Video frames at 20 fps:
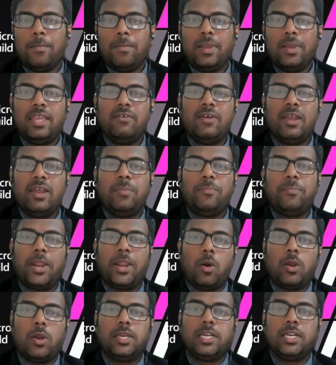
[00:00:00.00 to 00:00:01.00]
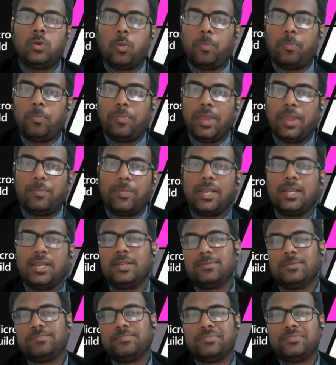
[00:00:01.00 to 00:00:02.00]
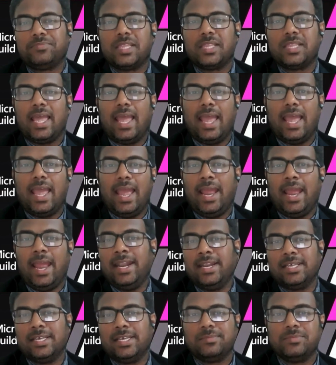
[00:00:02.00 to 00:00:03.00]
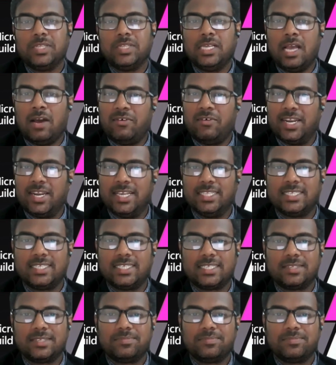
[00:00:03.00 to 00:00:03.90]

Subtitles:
Given priority to people and governance.